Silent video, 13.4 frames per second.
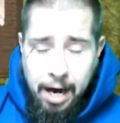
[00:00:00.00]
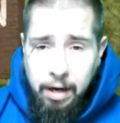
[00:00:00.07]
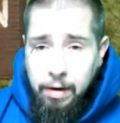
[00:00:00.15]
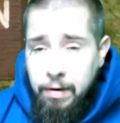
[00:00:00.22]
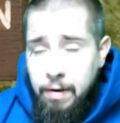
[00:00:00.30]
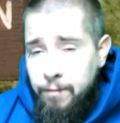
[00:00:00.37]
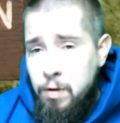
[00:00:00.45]

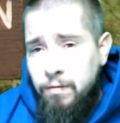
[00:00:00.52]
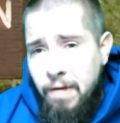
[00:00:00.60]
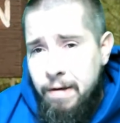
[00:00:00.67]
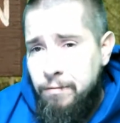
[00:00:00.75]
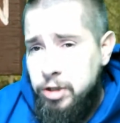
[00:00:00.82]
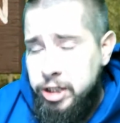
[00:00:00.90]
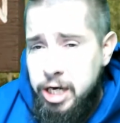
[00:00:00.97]
If you've
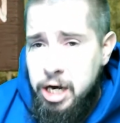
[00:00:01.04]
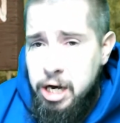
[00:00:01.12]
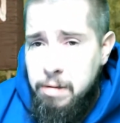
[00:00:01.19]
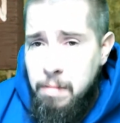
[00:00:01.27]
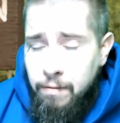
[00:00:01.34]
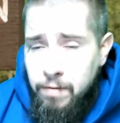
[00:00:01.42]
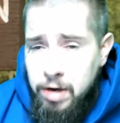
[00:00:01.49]
ever seen any of
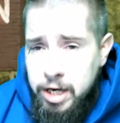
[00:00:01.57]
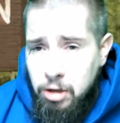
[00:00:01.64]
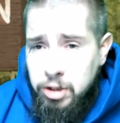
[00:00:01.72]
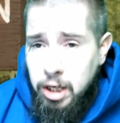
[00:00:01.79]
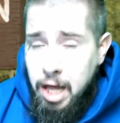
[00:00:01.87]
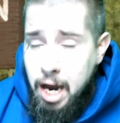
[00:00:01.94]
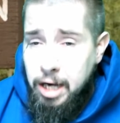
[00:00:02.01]
my videos, a
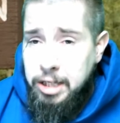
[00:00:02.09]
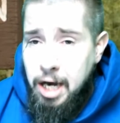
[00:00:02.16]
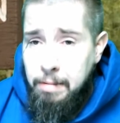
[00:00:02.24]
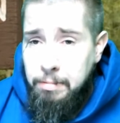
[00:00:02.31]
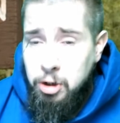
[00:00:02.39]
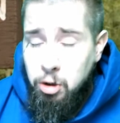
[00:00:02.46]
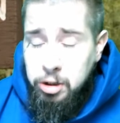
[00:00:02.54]
lot of
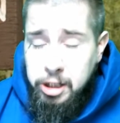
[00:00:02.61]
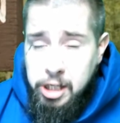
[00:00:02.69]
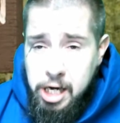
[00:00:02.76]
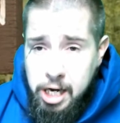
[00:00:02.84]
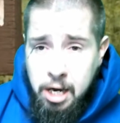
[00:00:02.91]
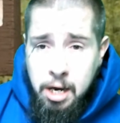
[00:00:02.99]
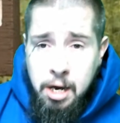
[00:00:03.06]
times you'll
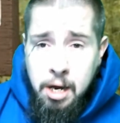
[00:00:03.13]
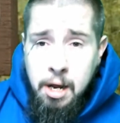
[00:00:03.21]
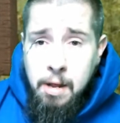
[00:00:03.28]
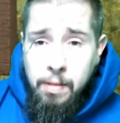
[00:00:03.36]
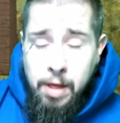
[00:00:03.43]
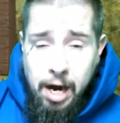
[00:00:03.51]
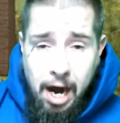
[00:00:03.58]
see
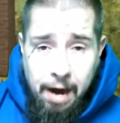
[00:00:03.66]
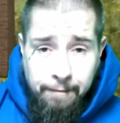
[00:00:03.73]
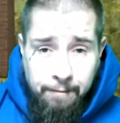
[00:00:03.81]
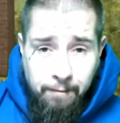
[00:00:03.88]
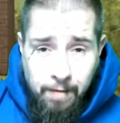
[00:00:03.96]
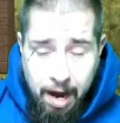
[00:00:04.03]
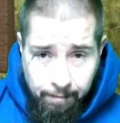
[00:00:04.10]
that I
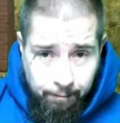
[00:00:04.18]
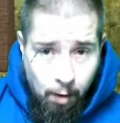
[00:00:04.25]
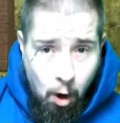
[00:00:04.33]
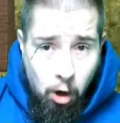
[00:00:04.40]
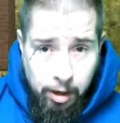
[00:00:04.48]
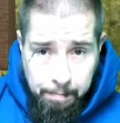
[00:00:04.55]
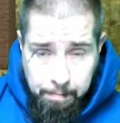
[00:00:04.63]
have
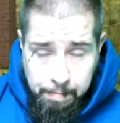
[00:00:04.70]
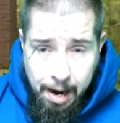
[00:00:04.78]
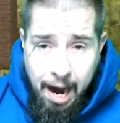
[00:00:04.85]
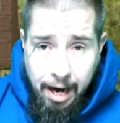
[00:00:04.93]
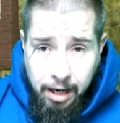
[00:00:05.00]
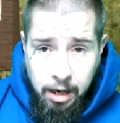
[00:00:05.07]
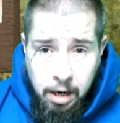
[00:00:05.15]
fallen
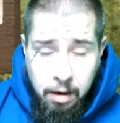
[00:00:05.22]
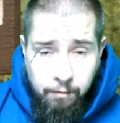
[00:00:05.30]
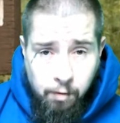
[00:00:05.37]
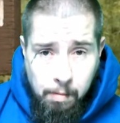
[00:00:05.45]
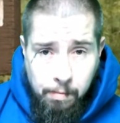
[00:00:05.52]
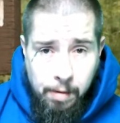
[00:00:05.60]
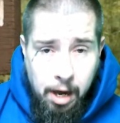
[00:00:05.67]
back
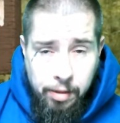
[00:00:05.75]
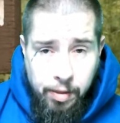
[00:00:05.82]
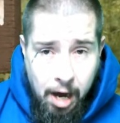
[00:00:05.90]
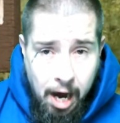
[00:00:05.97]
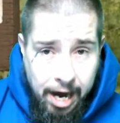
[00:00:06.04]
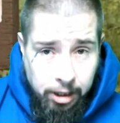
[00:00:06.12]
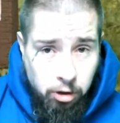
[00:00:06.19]
from the
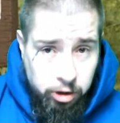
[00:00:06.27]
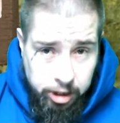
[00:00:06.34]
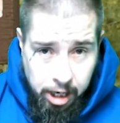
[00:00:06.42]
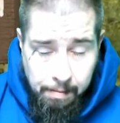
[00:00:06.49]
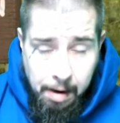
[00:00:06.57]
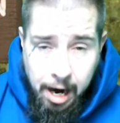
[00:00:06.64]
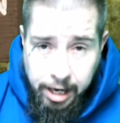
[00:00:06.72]
hikers that
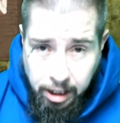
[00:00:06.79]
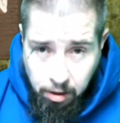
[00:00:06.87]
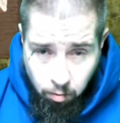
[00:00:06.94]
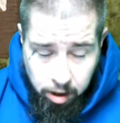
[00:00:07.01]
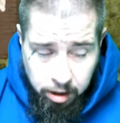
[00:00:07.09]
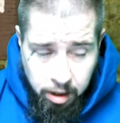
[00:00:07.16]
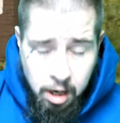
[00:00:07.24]
I'm hiking
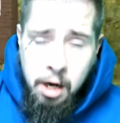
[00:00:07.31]
with.